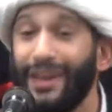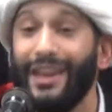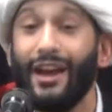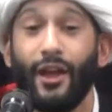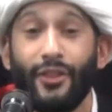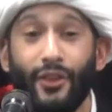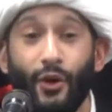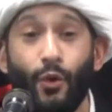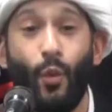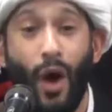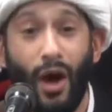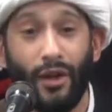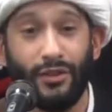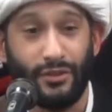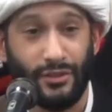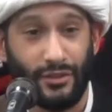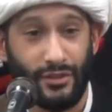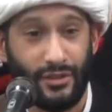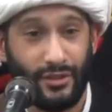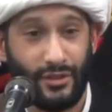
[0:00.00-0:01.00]
are the
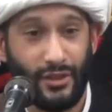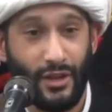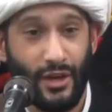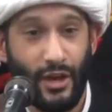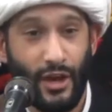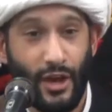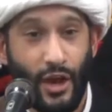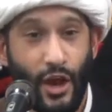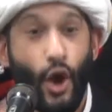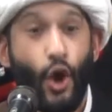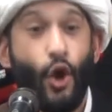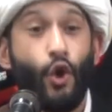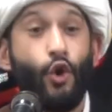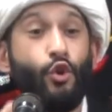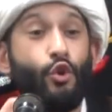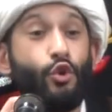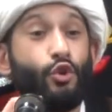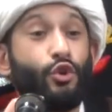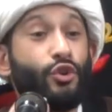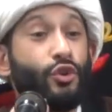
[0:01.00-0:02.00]
ones
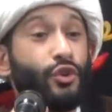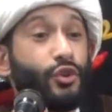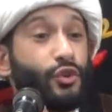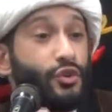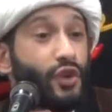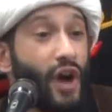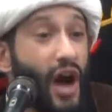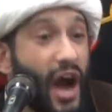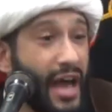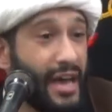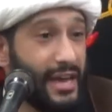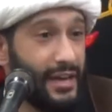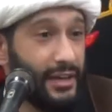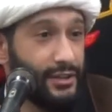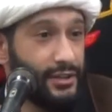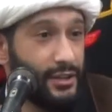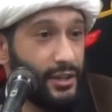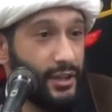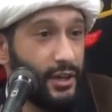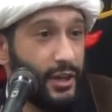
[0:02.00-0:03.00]
who cried
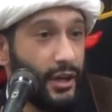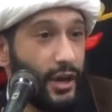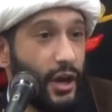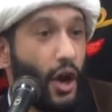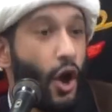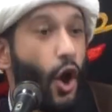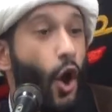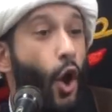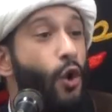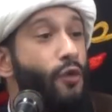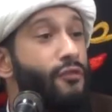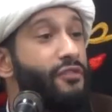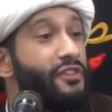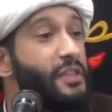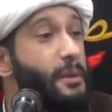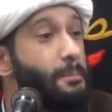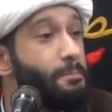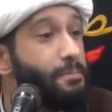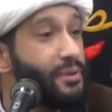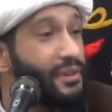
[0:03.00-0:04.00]
over
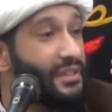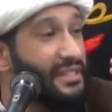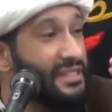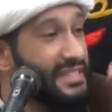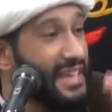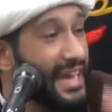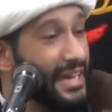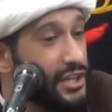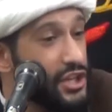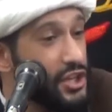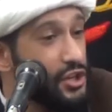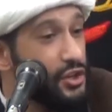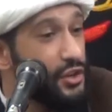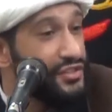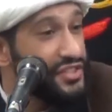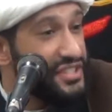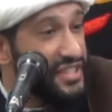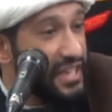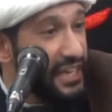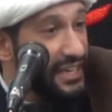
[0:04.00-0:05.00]
the protection of
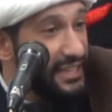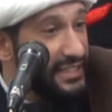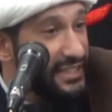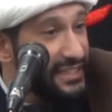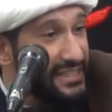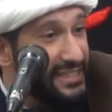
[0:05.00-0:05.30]
Sayyidah